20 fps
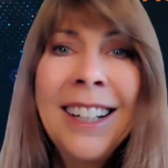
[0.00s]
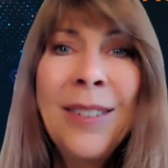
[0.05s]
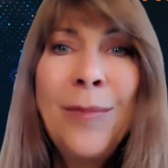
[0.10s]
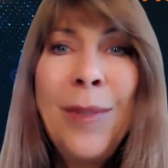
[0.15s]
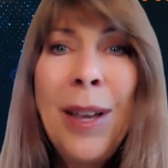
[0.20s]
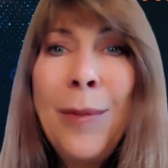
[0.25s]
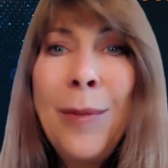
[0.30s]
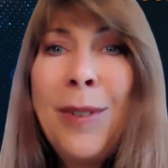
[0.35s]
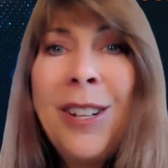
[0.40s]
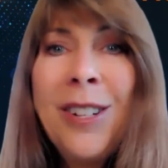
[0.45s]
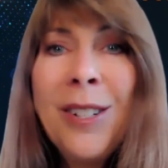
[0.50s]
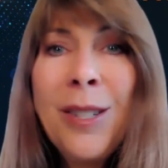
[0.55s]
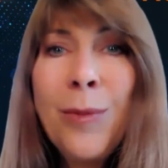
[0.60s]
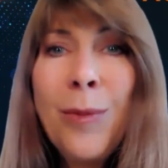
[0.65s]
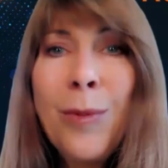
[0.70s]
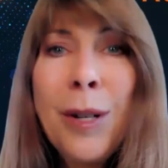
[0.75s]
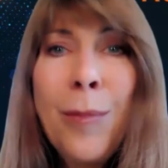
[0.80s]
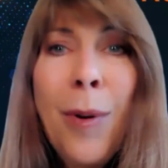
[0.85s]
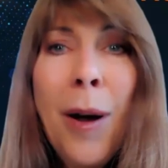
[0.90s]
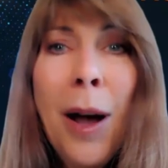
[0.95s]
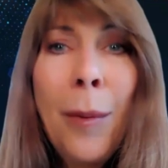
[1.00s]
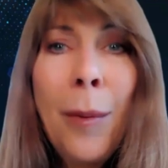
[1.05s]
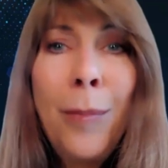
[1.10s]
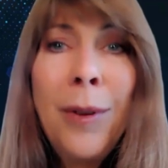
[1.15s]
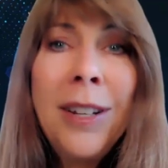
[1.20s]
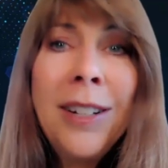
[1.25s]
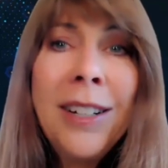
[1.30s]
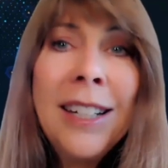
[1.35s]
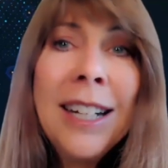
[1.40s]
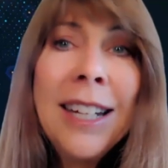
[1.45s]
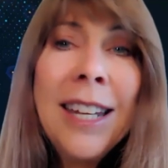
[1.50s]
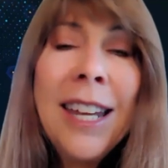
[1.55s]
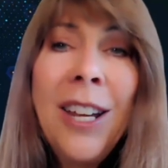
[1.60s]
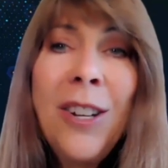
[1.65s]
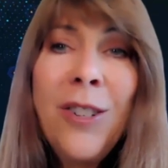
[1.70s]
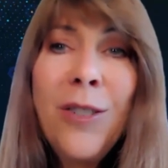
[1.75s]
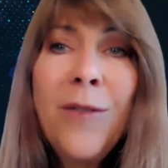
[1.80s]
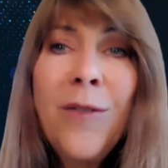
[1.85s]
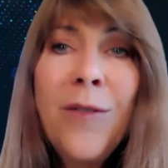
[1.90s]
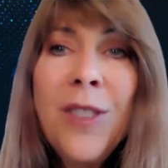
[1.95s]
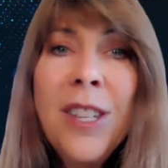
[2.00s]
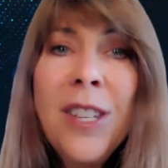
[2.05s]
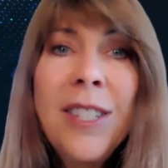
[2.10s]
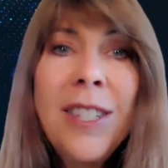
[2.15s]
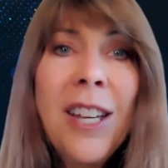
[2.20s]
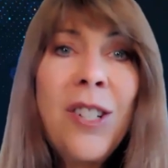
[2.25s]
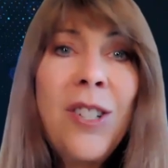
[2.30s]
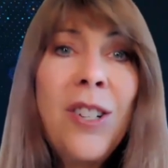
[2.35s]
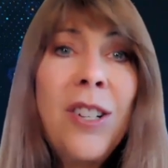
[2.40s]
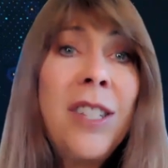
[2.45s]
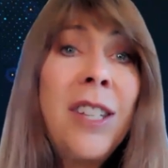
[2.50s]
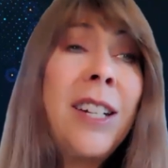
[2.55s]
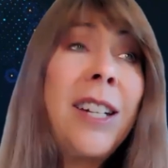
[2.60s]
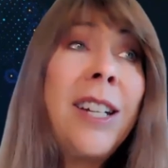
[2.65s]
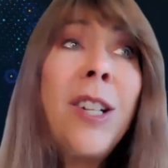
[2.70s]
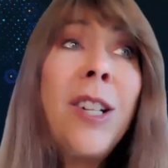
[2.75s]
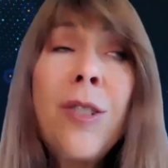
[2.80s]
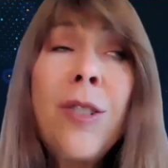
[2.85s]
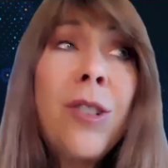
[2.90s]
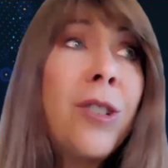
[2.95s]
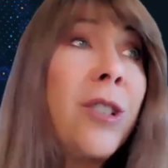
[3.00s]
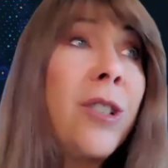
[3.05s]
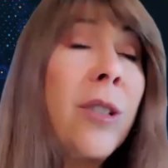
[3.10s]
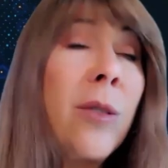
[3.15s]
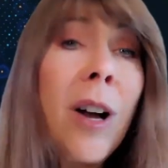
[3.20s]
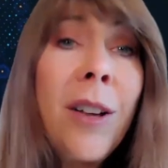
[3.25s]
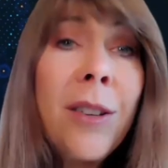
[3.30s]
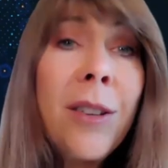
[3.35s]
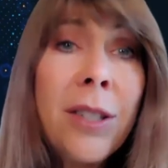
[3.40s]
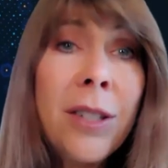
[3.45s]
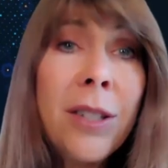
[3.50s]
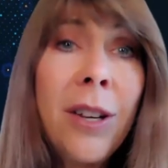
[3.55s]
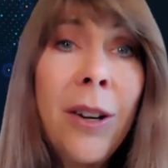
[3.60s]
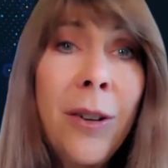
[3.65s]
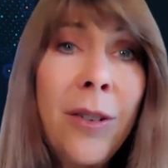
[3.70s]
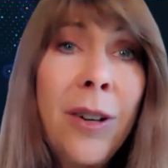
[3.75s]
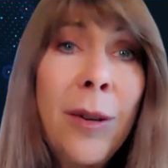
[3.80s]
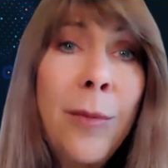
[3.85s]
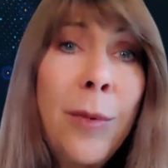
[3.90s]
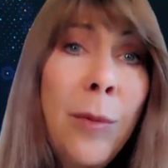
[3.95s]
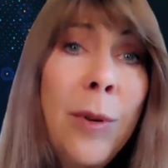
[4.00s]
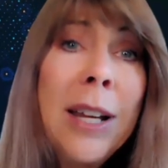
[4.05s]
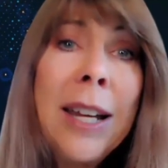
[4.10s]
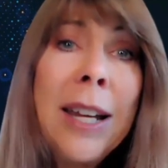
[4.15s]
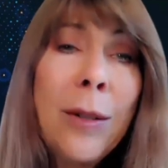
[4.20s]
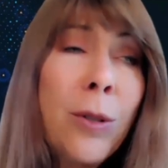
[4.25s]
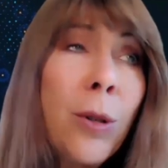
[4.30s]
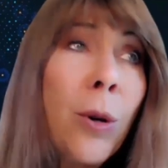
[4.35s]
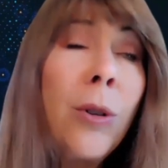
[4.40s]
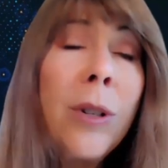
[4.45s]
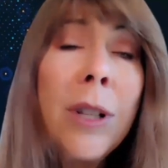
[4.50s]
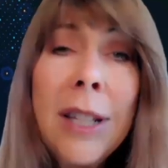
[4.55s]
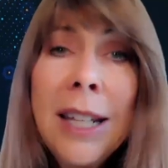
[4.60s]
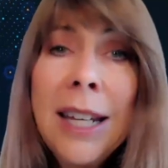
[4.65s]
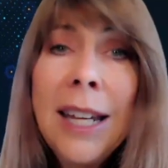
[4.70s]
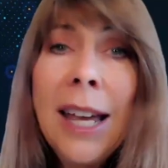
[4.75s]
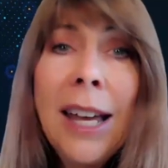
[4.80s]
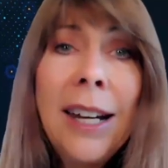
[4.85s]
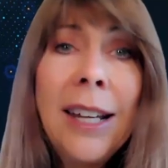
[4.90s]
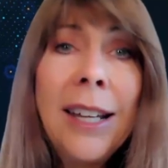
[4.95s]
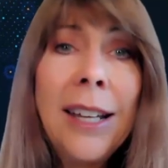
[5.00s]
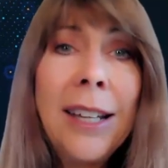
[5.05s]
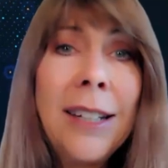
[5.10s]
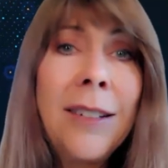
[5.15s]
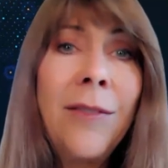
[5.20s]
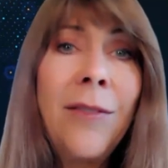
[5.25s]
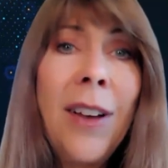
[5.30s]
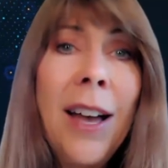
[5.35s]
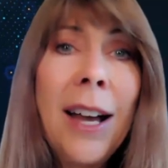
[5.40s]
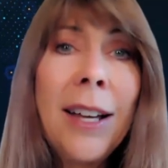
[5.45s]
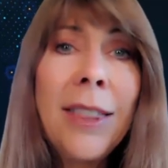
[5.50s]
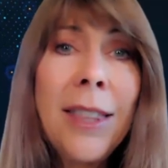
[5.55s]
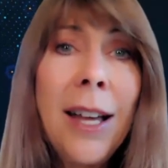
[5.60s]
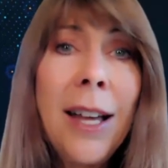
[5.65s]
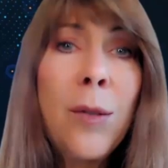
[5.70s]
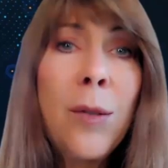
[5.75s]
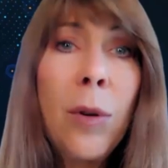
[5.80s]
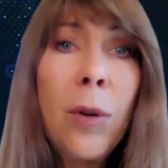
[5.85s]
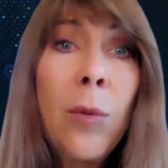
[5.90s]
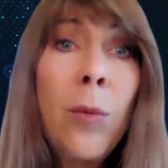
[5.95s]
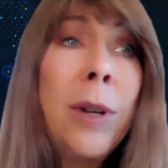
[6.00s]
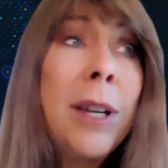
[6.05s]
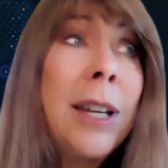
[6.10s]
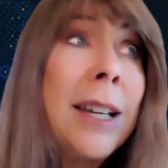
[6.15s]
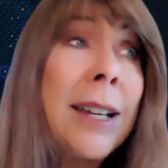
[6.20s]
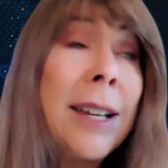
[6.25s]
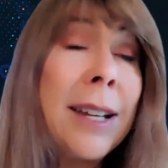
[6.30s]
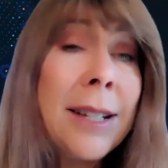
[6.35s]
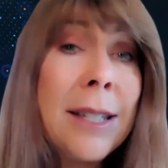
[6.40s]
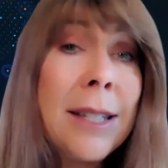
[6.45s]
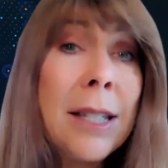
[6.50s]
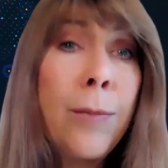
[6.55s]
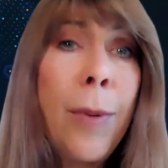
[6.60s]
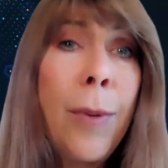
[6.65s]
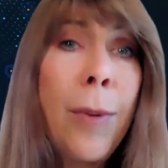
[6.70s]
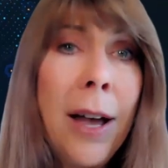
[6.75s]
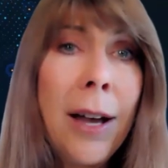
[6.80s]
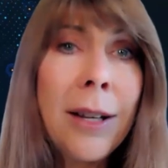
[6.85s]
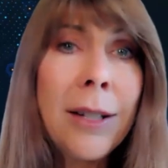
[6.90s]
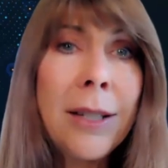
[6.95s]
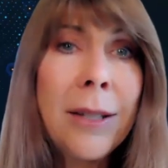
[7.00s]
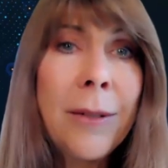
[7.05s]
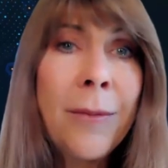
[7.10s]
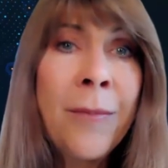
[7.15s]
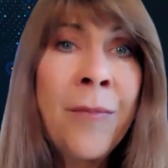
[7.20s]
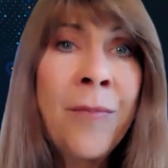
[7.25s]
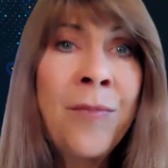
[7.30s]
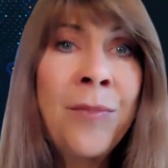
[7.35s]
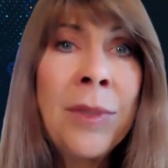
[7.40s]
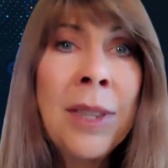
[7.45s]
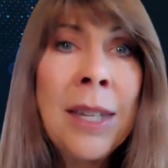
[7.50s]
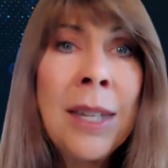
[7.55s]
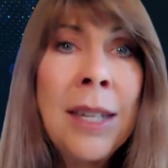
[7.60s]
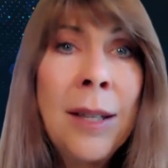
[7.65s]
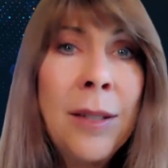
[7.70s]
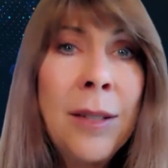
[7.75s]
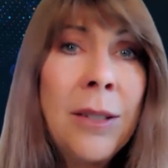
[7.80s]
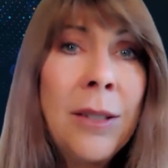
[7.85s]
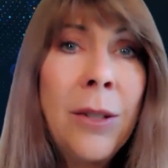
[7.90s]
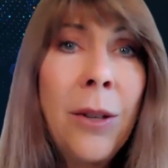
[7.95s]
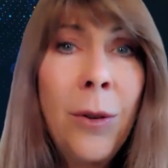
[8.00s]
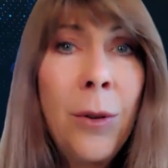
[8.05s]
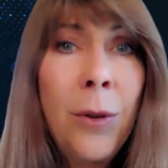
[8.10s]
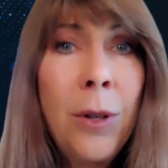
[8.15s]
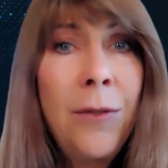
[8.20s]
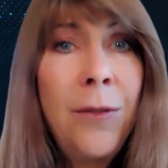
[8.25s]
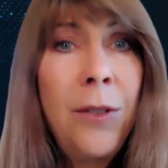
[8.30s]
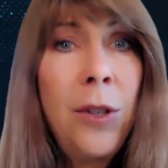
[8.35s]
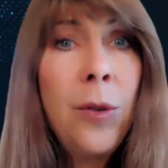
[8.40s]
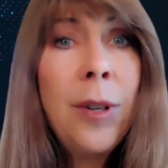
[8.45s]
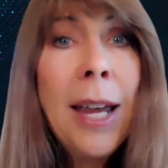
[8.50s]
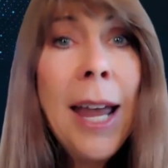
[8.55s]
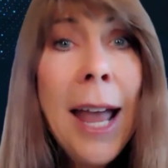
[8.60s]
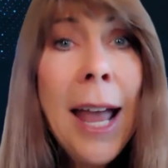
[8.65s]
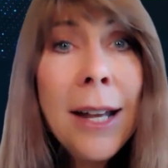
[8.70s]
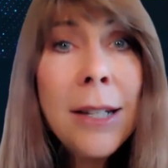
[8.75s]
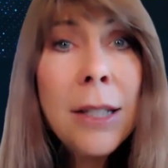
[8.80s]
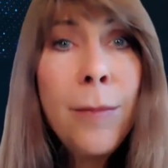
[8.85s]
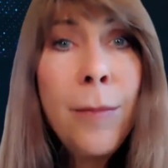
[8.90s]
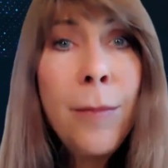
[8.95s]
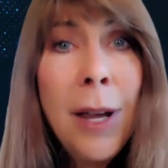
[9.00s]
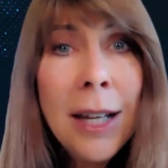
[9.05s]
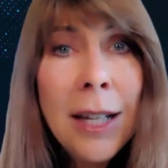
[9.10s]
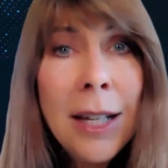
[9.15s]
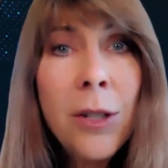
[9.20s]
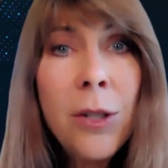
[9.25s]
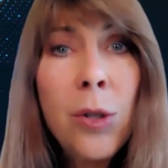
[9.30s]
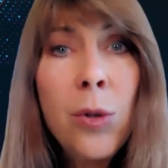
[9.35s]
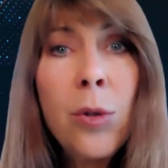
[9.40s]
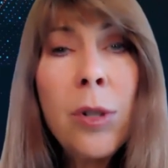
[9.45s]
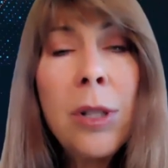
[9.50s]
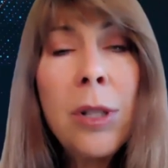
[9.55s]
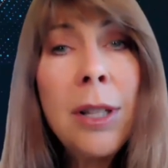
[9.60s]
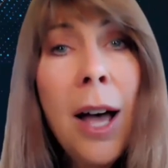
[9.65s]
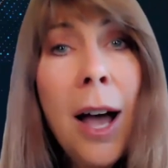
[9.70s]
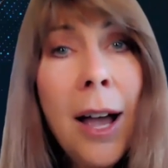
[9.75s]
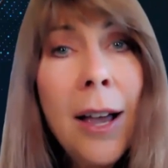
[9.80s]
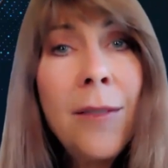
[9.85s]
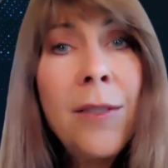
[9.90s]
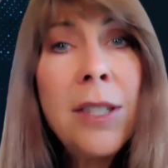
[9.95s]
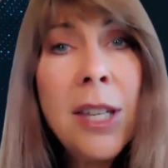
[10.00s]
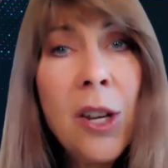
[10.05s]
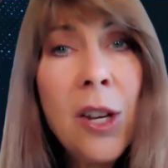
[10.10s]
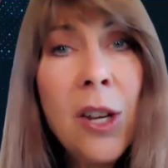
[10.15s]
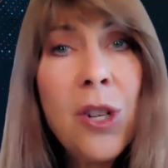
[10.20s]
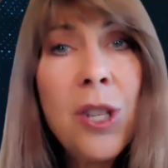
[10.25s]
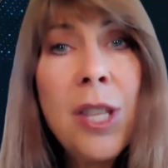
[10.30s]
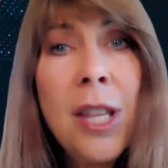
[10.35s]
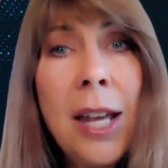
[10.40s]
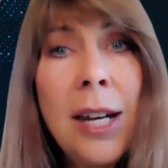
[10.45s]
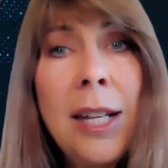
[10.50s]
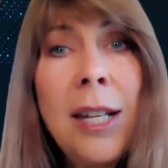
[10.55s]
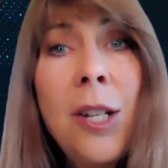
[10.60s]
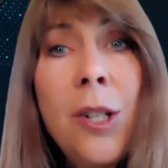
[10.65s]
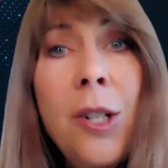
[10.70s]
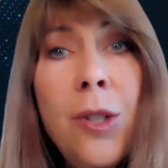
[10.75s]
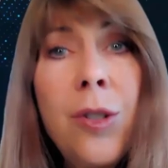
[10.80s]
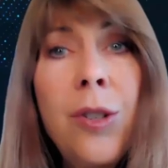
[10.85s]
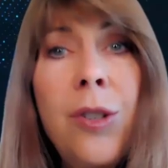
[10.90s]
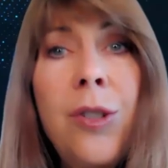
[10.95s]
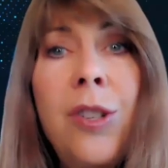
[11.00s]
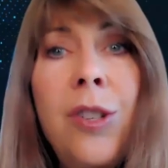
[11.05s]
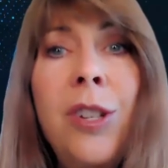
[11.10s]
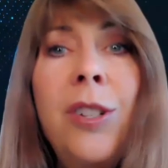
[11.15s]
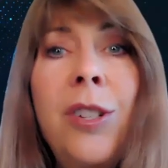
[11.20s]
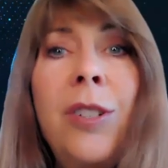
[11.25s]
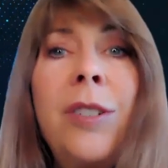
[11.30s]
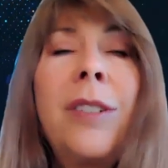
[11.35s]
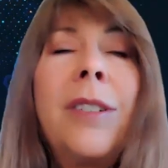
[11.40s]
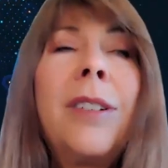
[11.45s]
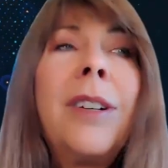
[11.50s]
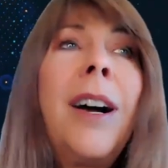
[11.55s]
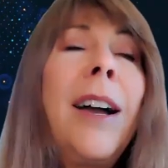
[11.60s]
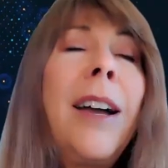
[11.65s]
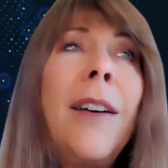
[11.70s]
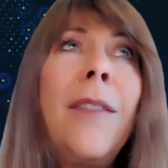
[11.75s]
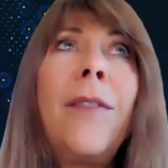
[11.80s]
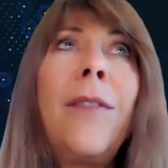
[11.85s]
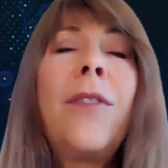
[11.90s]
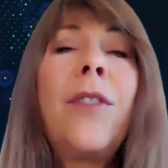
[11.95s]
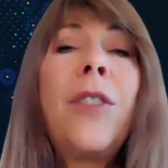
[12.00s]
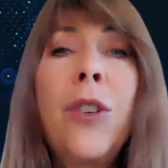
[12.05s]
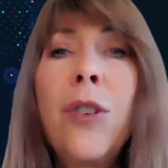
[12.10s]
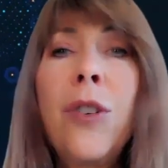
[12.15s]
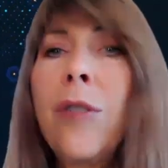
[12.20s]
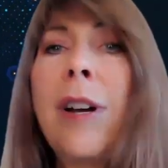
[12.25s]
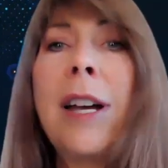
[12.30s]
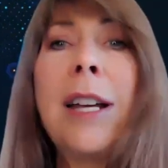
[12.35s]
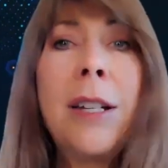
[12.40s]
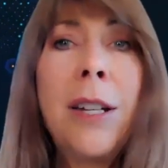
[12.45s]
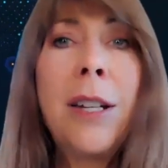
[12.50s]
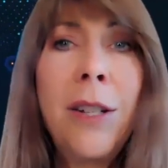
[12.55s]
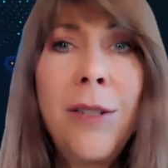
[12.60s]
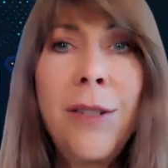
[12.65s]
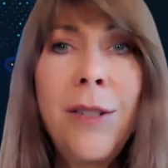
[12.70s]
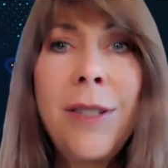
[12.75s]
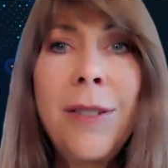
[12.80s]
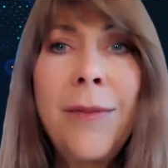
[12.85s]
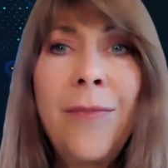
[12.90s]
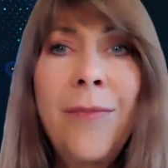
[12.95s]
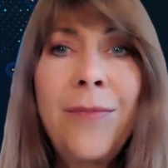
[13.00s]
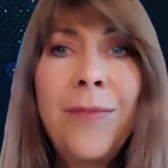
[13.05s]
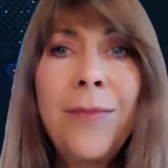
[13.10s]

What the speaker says: Maybe you just want to pop in on occasion for the sessions that interest you also. I mean, we totally get it. In fact, that's what we expect. So if you can't make it to a live session that interests you, I have great news.